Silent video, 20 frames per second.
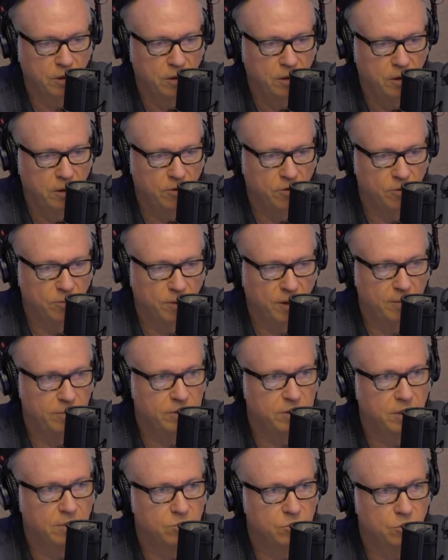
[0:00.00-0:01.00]
And is
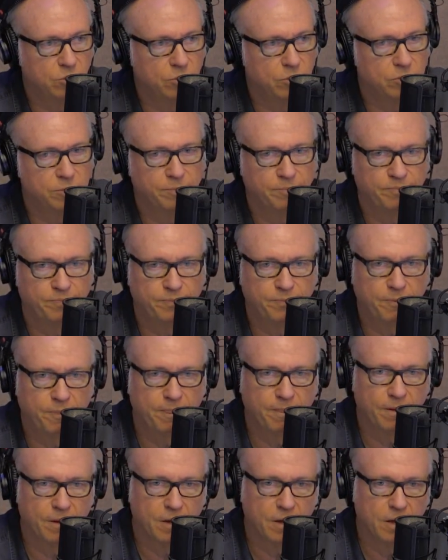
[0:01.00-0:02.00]
still tuning its
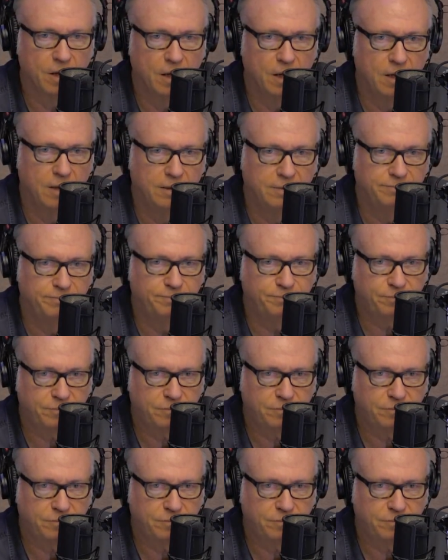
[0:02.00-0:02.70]
guitar. Still tuning.